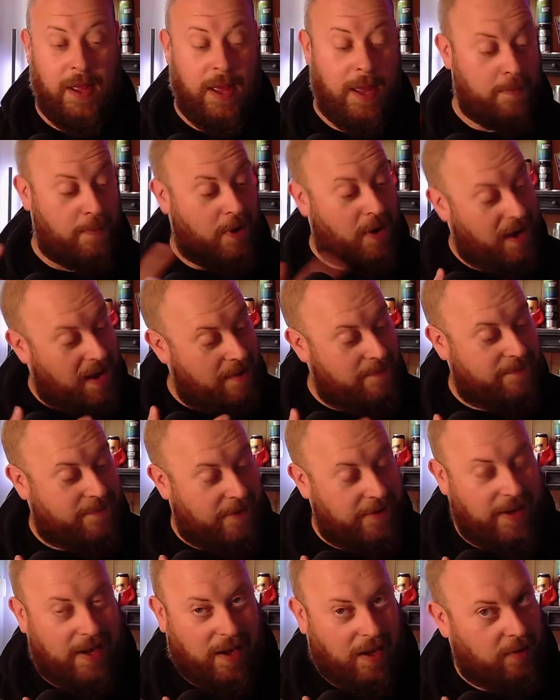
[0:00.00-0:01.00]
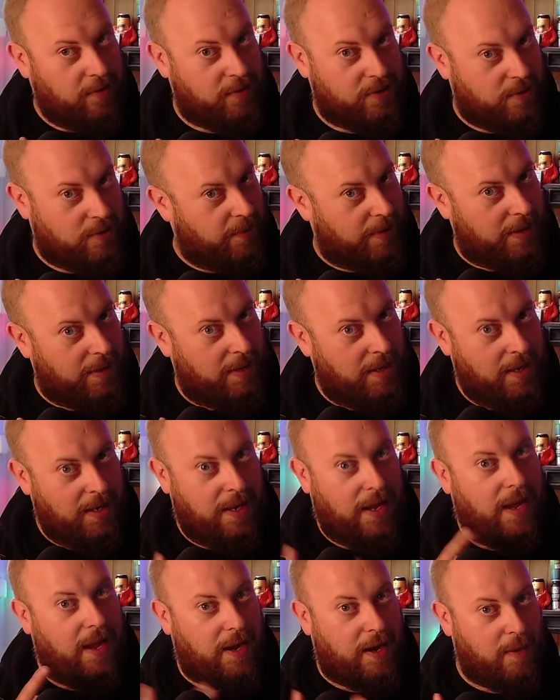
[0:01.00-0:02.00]
But I am very close to it,
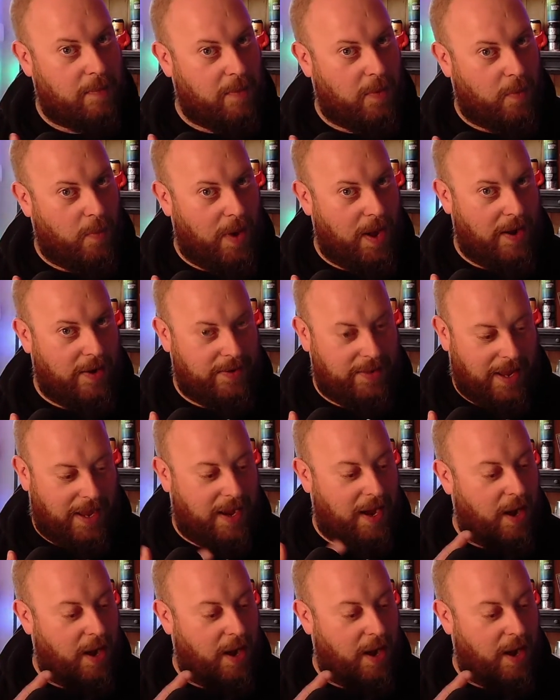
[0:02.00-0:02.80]
and I'm aware of that.